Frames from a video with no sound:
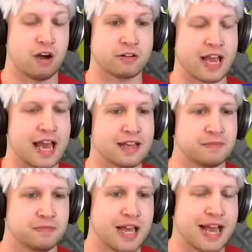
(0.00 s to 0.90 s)

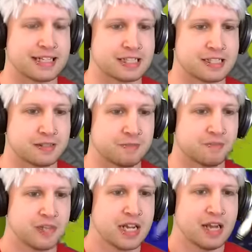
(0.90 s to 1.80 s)
Okay. Nice.
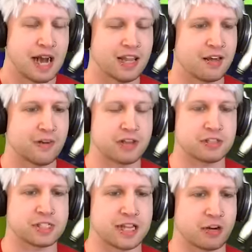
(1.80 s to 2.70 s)
I love how
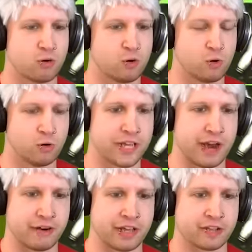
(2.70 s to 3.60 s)
there's like no
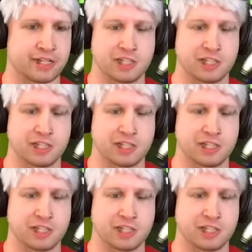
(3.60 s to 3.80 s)
cooldown either.